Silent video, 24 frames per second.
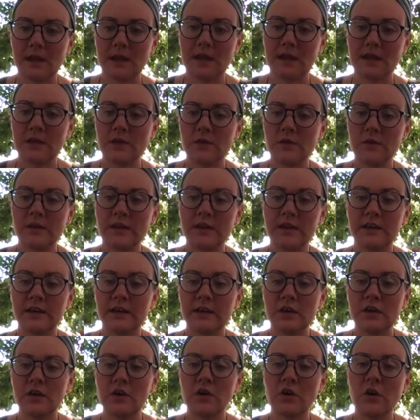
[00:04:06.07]
And you can
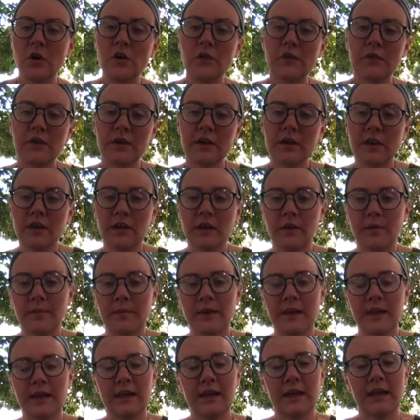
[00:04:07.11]
go for a little
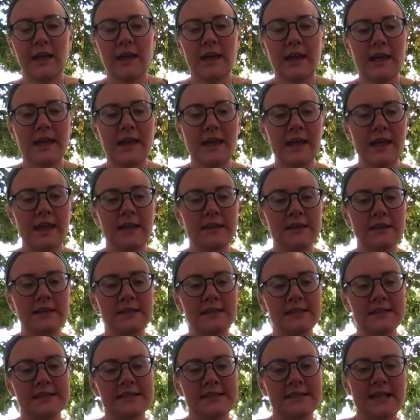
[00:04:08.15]
bit
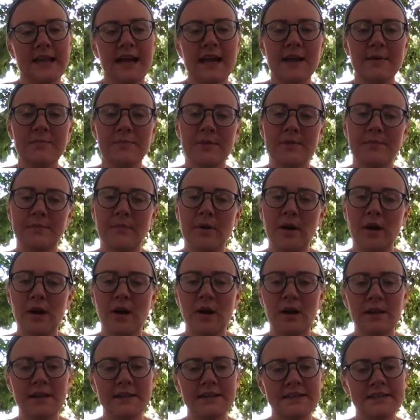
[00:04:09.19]
and stop and
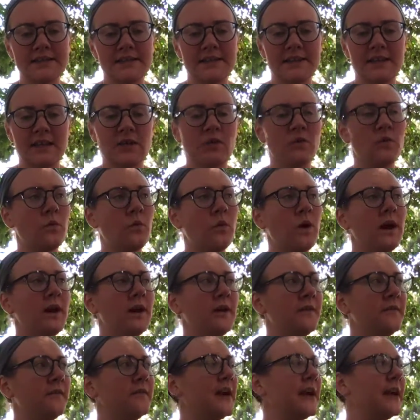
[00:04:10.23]
pause and think, what
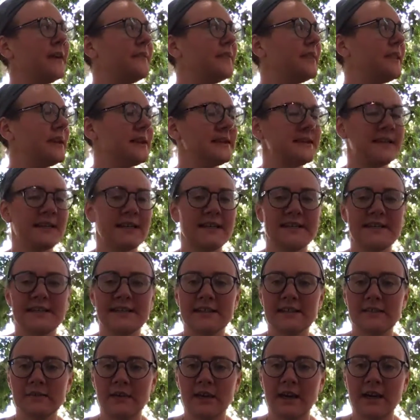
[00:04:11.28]
are 5 things I
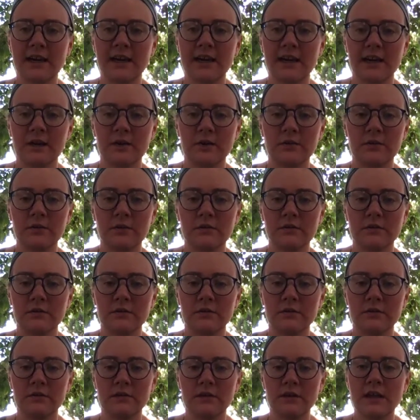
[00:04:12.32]
see right now?
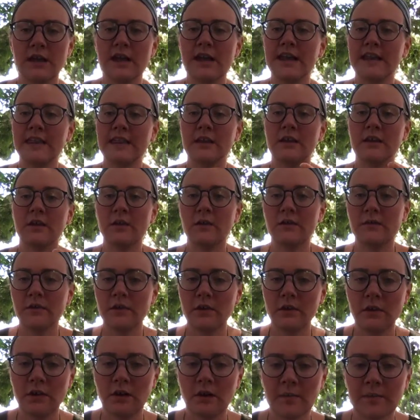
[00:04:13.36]
And then go for
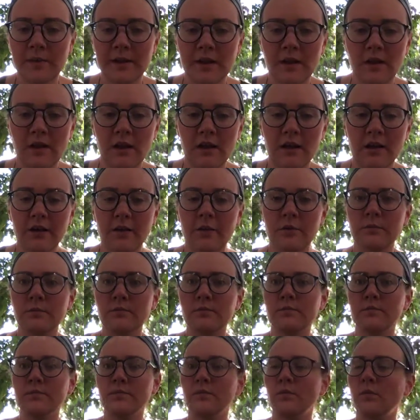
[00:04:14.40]
a little bit longer.
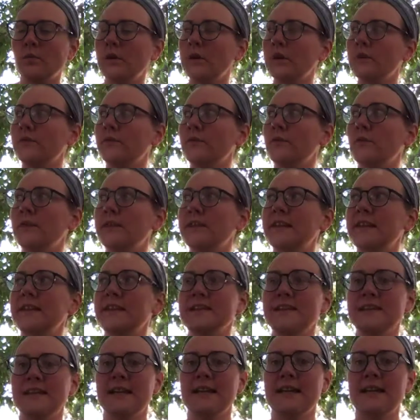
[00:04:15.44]
What are 4
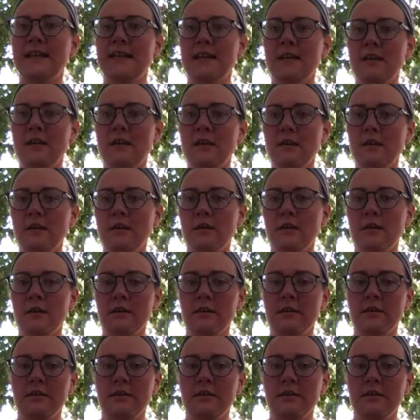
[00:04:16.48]
things that I hear?